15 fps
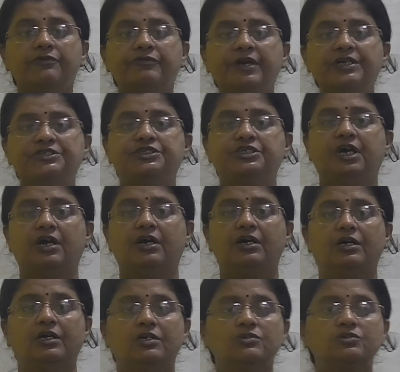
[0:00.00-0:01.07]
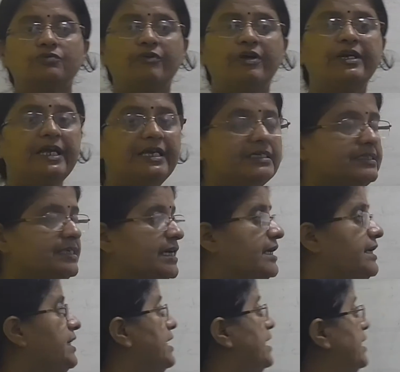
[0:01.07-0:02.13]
fascia. So what I said,